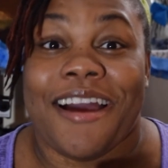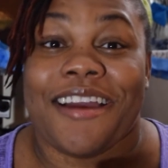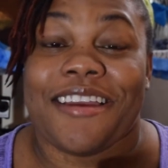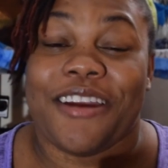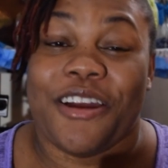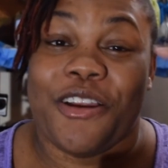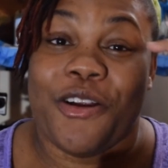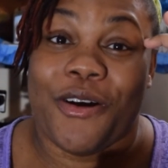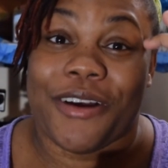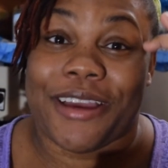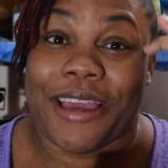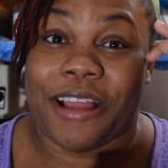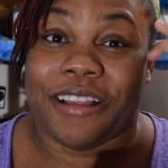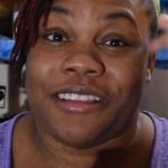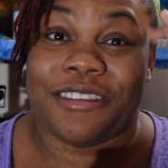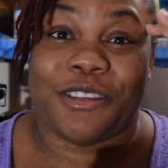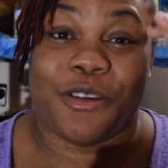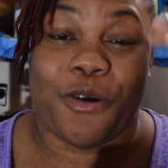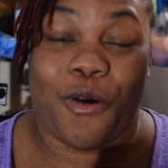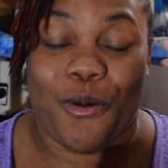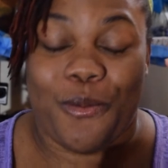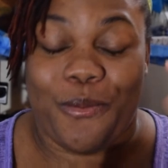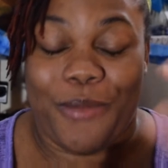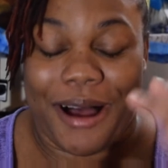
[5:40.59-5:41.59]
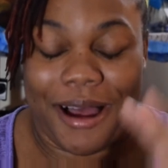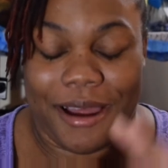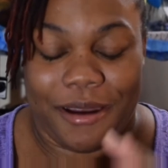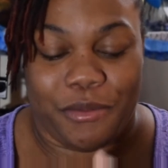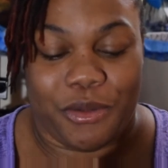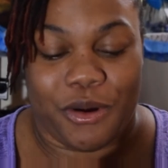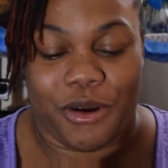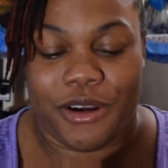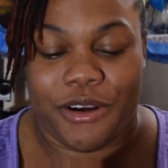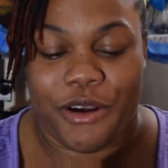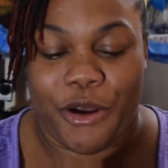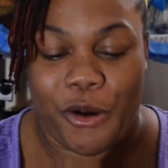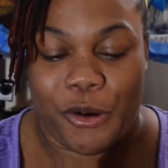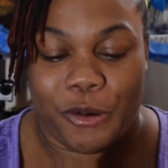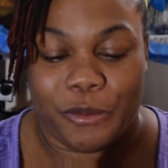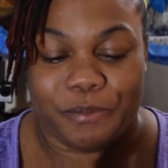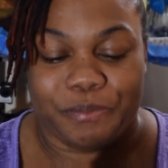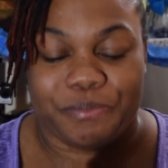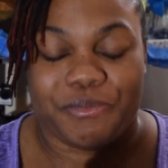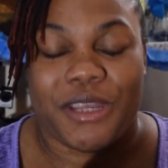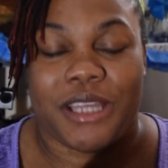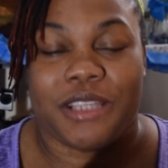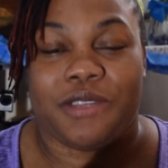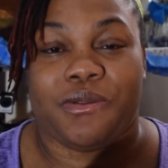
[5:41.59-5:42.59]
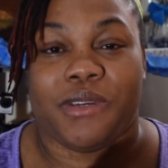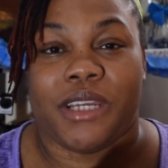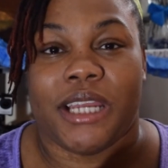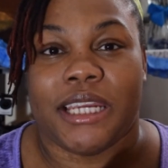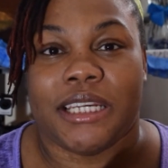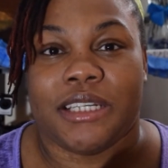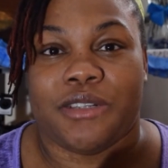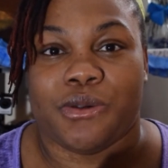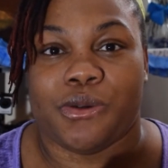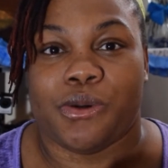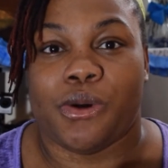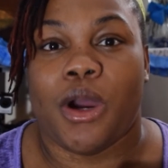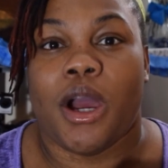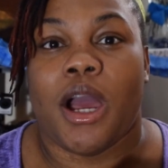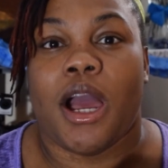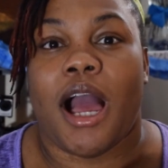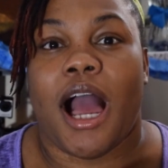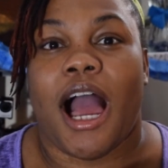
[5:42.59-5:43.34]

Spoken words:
you know, get so bad. But no, that's what I do.